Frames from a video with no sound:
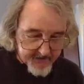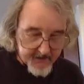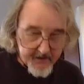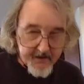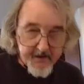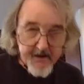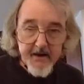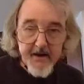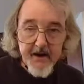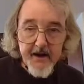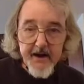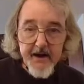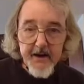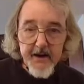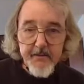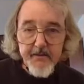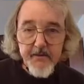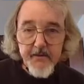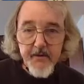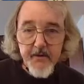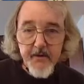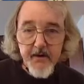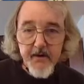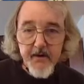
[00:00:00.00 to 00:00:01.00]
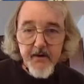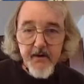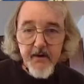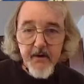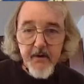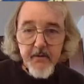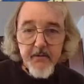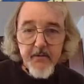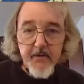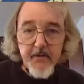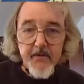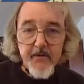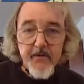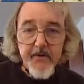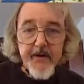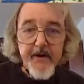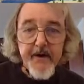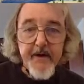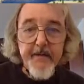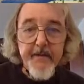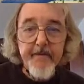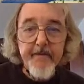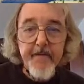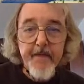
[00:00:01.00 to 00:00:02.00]
and head up to our home
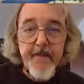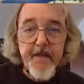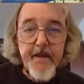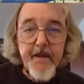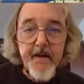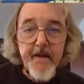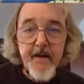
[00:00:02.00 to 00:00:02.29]
over there.